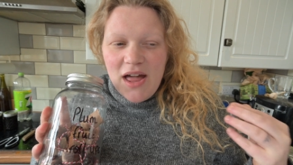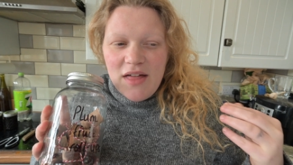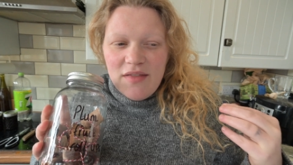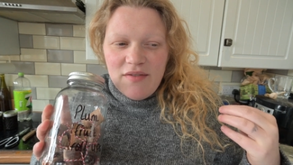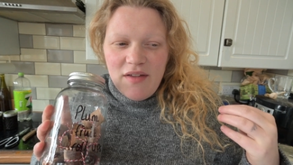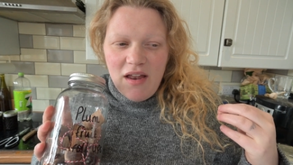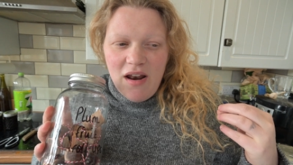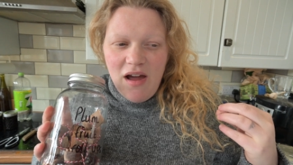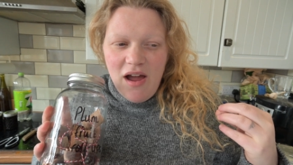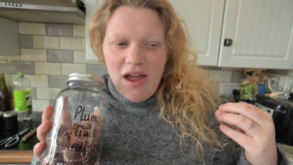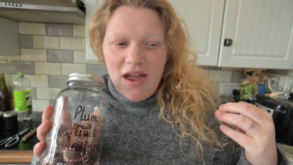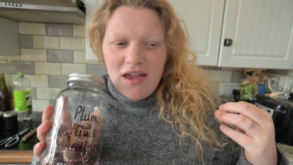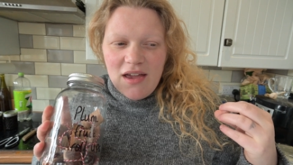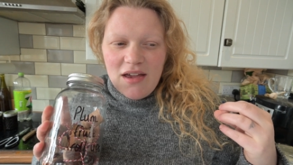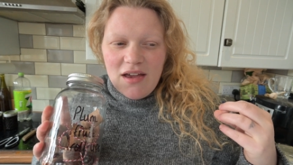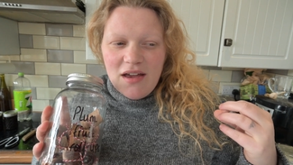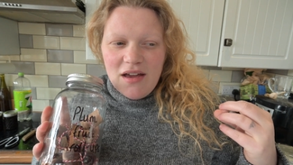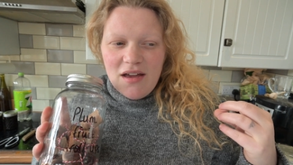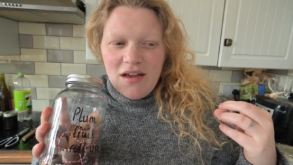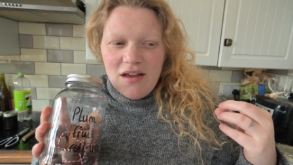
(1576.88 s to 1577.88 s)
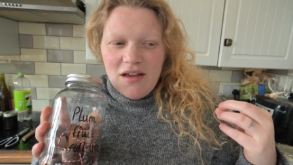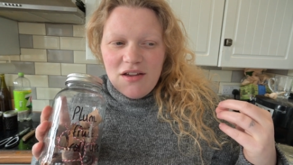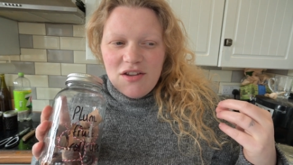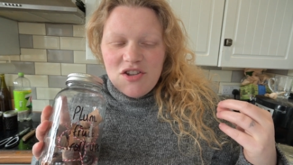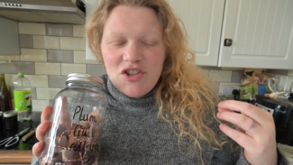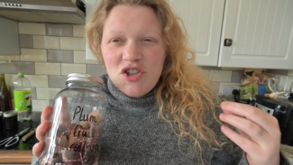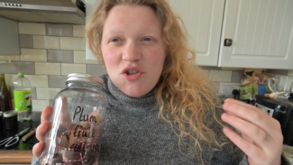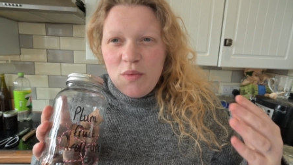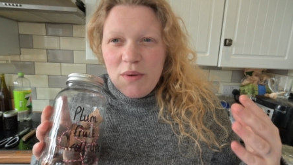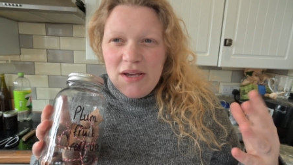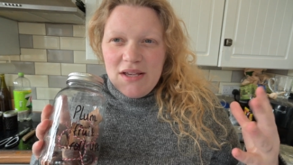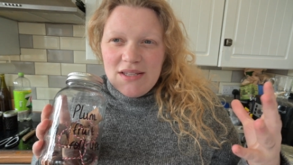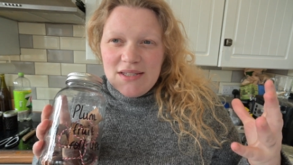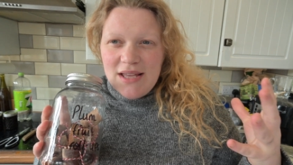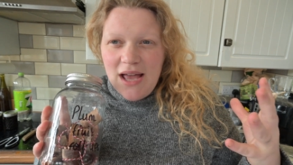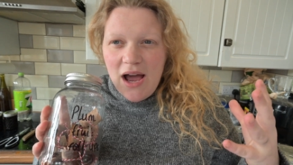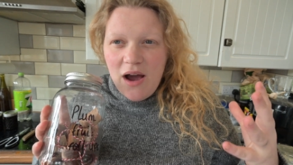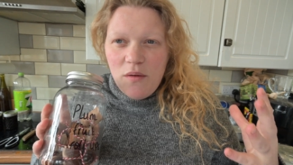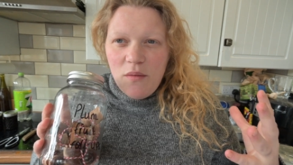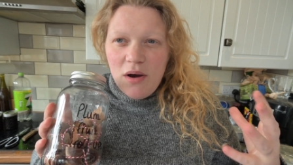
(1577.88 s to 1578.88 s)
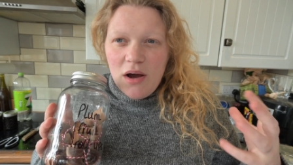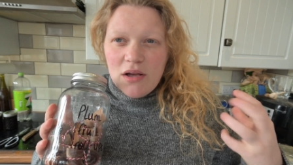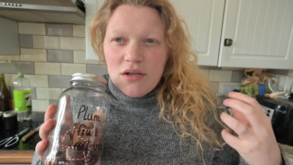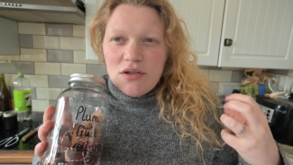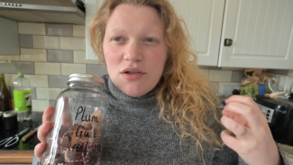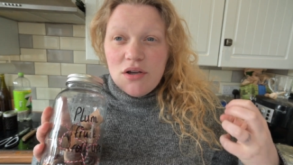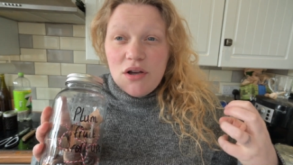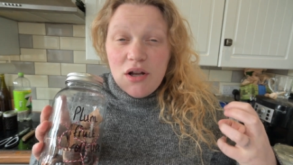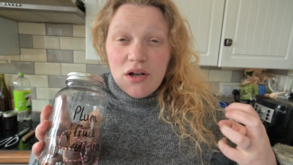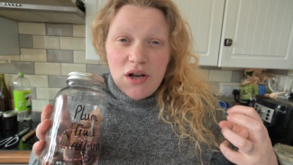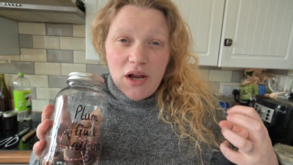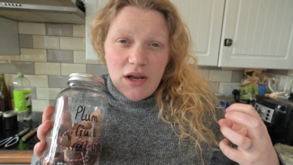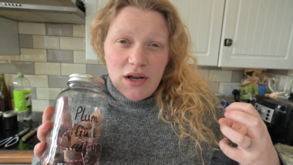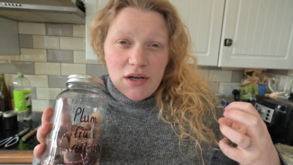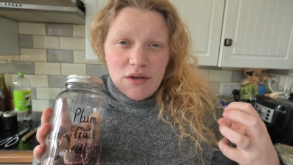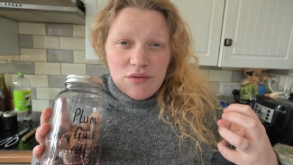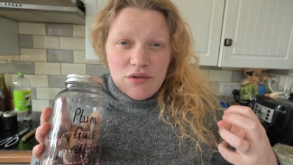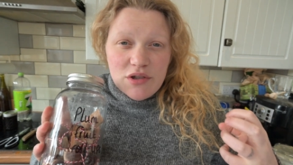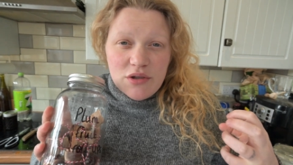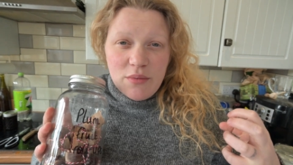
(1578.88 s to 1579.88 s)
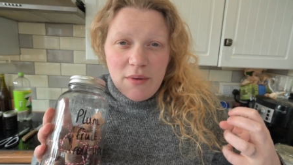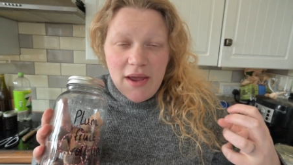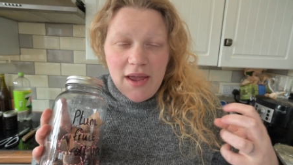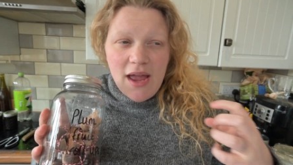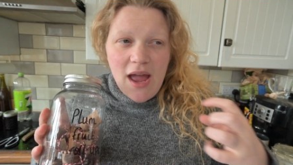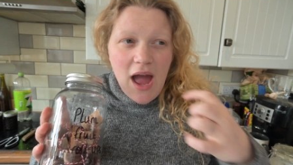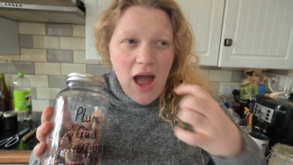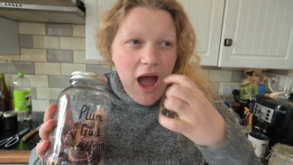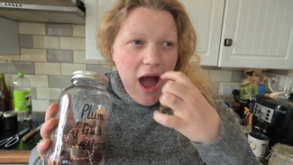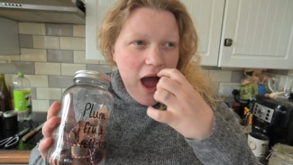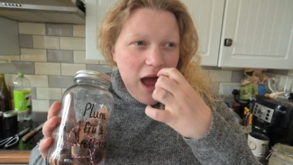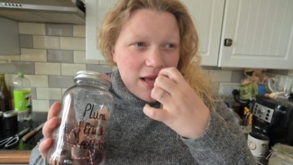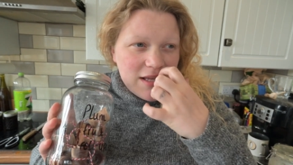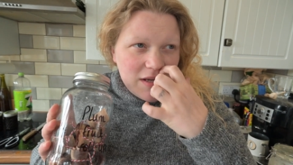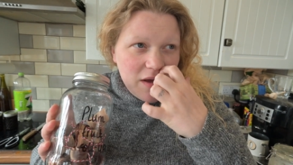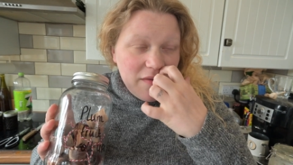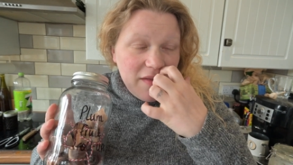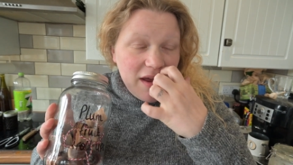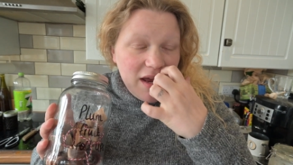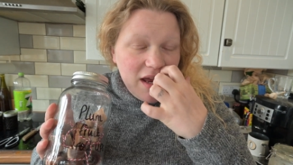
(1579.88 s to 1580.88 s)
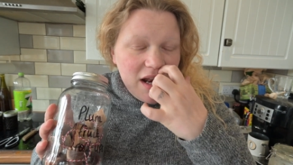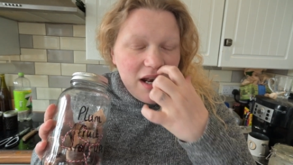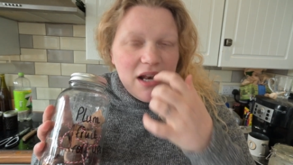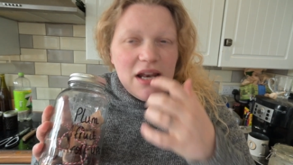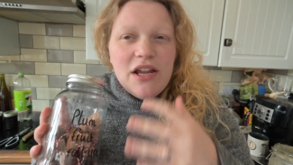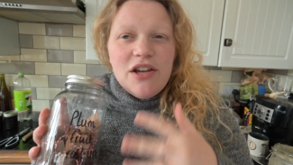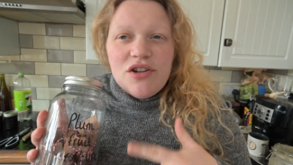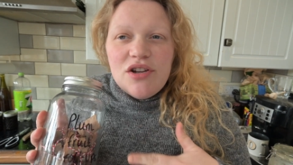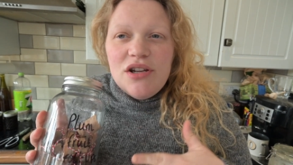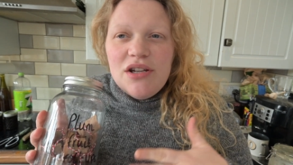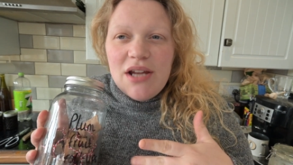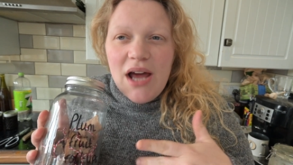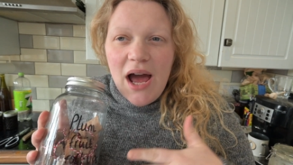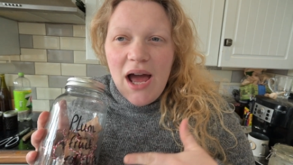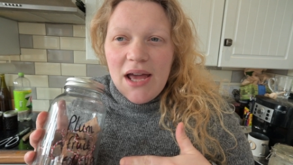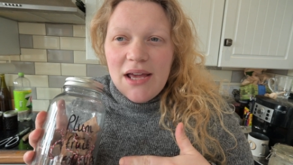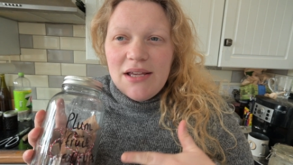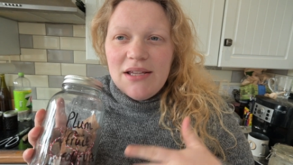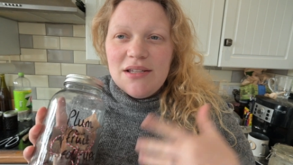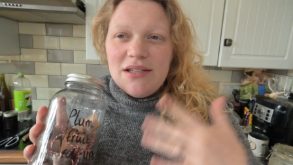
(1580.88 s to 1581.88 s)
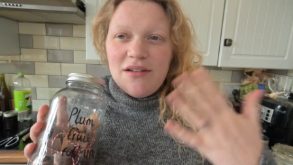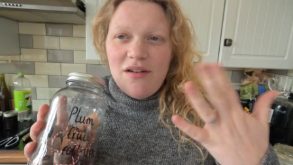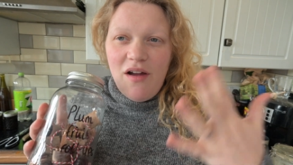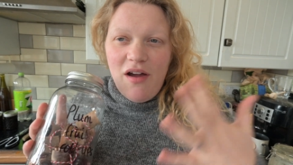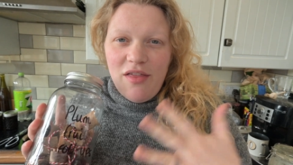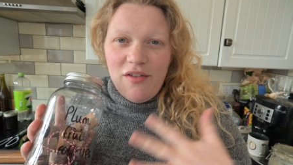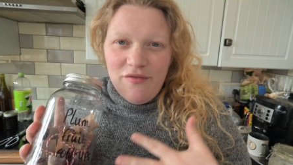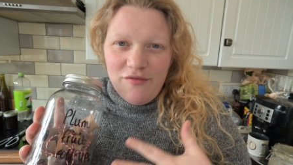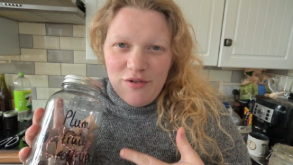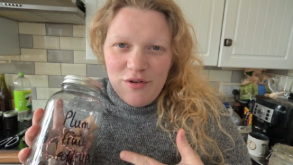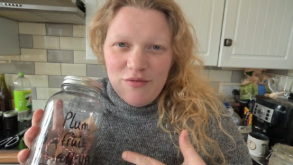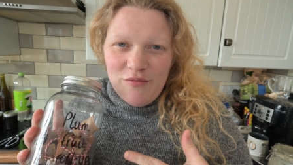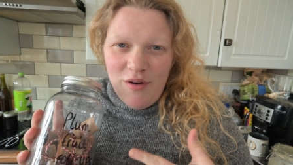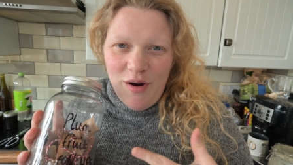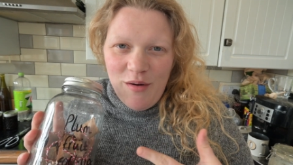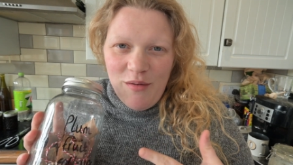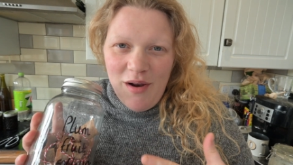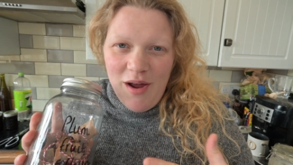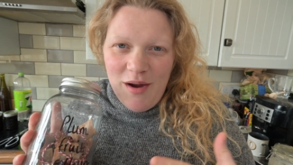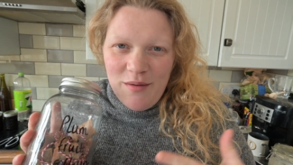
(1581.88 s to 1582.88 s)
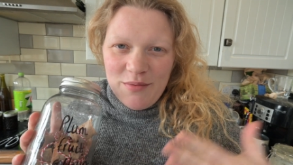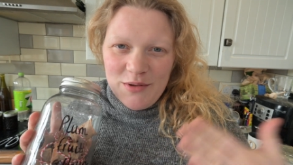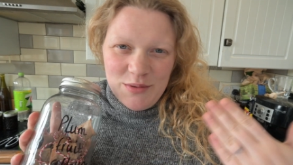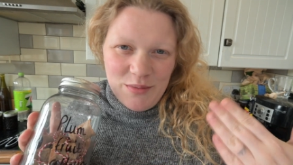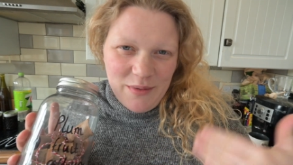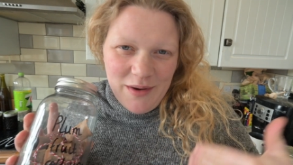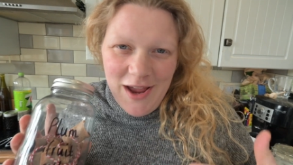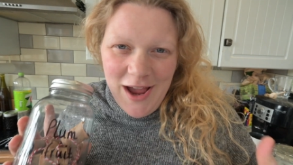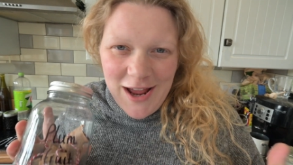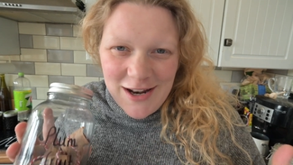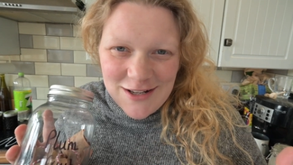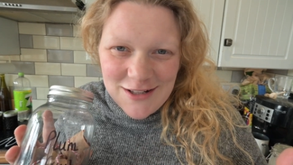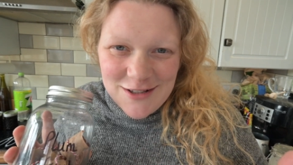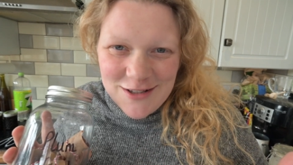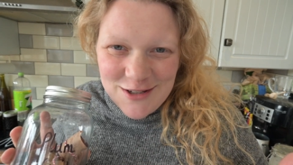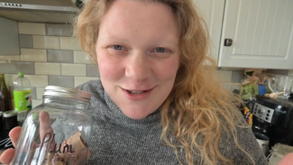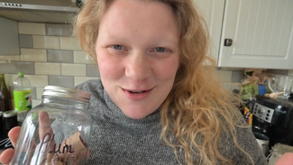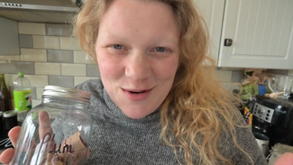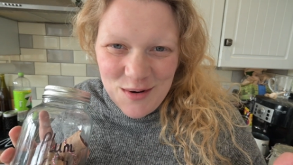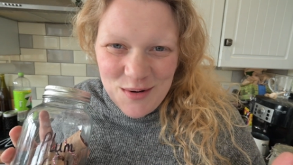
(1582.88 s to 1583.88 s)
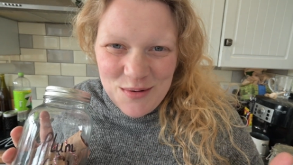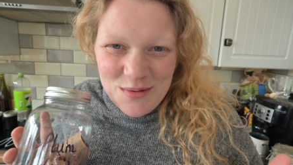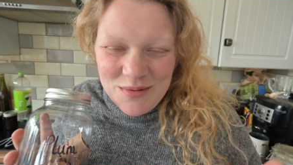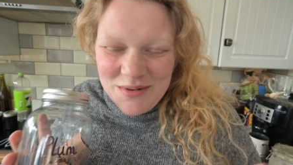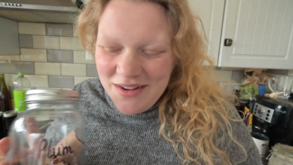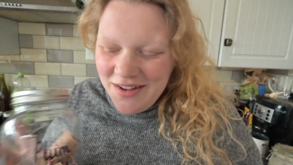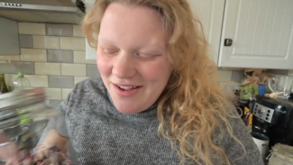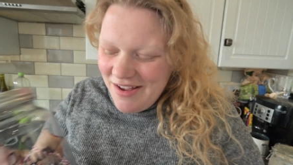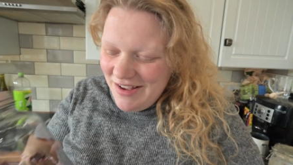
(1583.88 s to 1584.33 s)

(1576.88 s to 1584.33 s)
They're like sweet sour, so you get like a little sweet. And so they literally taste like the fruit roll-ups we had in school.